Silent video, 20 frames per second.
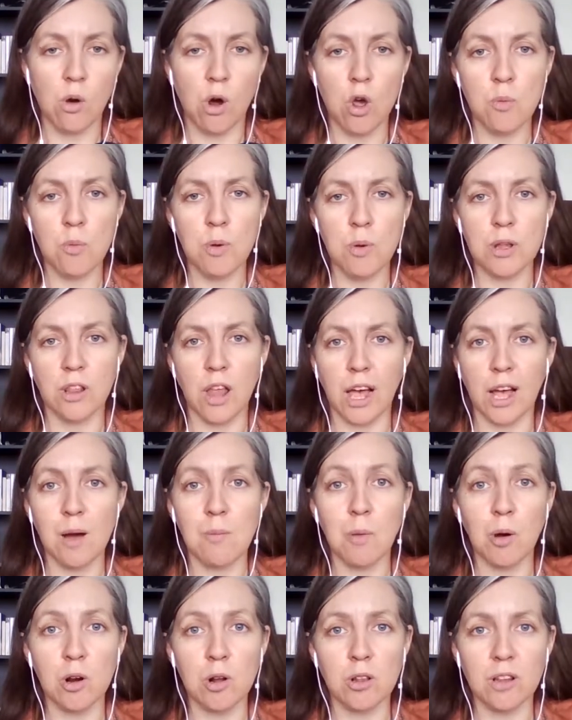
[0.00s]
open like a
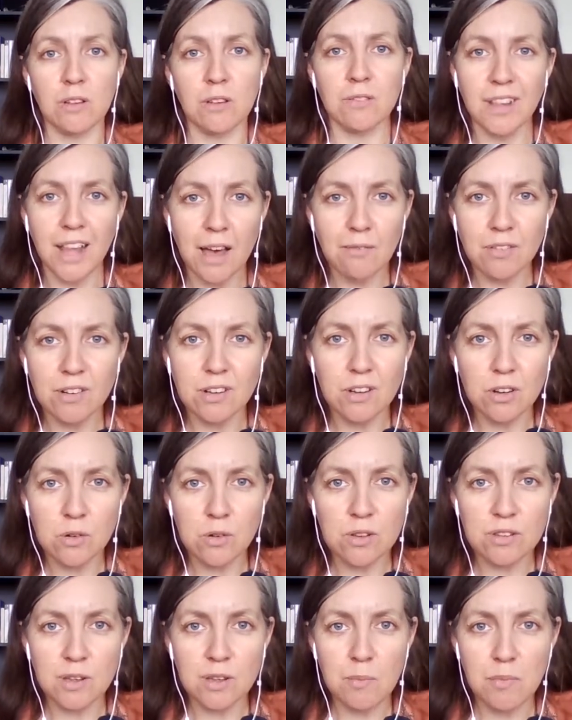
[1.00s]
bottle of lavender
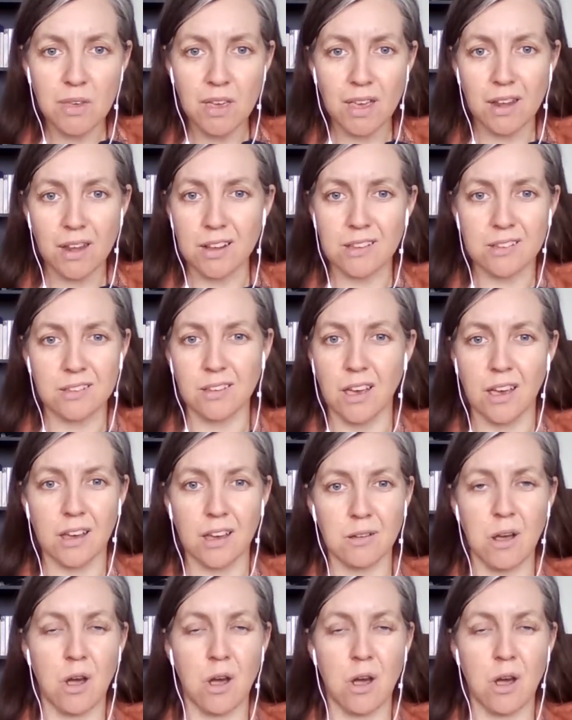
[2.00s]
or something and it's like